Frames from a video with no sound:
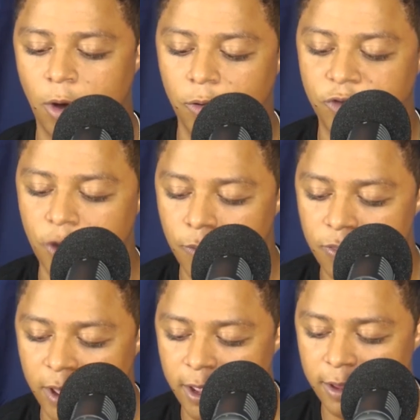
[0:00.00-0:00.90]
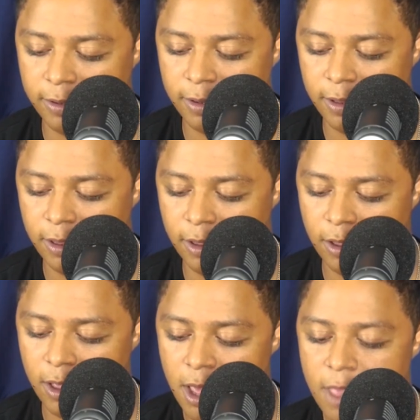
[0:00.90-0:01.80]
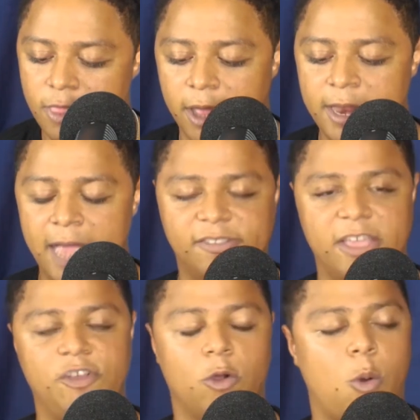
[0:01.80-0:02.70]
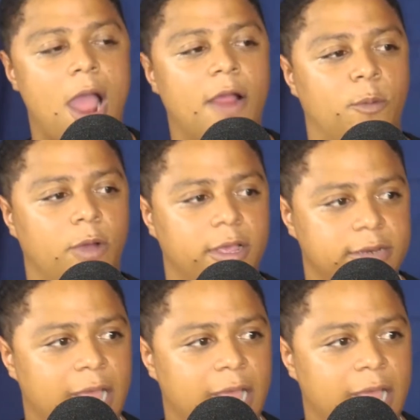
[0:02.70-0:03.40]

so the next they show Choir Boy.